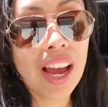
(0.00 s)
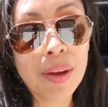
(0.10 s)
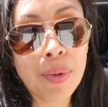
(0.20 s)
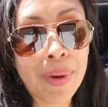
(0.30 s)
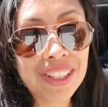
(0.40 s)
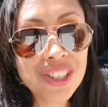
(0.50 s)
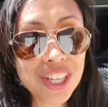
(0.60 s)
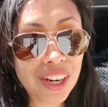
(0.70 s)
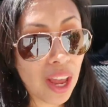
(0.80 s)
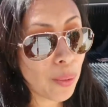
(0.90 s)
I am about to
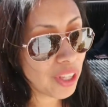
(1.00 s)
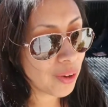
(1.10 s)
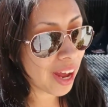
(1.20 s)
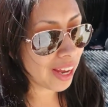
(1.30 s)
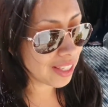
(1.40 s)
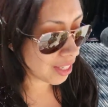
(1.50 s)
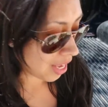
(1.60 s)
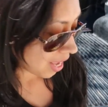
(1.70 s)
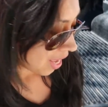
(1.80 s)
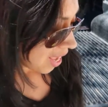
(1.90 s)
share that with you guys.
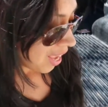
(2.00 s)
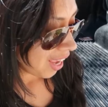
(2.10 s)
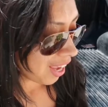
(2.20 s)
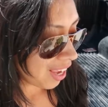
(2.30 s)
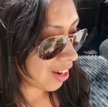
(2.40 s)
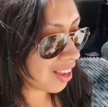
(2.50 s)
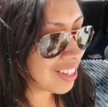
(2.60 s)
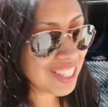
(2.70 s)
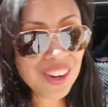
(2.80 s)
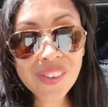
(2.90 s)
And
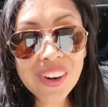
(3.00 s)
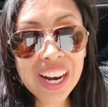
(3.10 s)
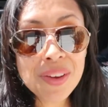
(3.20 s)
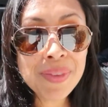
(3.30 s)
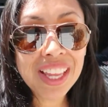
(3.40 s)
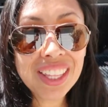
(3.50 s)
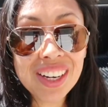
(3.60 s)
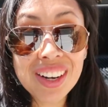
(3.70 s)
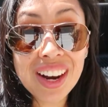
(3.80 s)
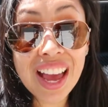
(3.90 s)
someone I met
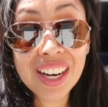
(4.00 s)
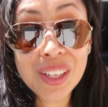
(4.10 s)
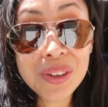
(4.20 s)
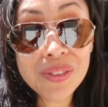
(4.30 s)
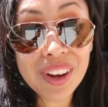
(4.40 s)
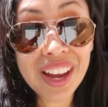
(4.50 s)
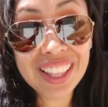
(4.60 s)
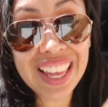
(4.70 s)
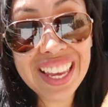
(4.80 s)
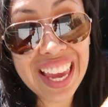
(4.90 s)
there had a loofah
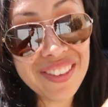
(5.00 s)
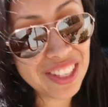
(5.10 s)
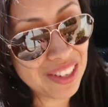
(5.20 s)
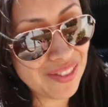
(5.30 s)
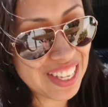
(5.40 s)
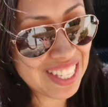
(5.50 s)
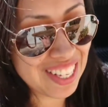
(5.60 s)
and they gave it to me.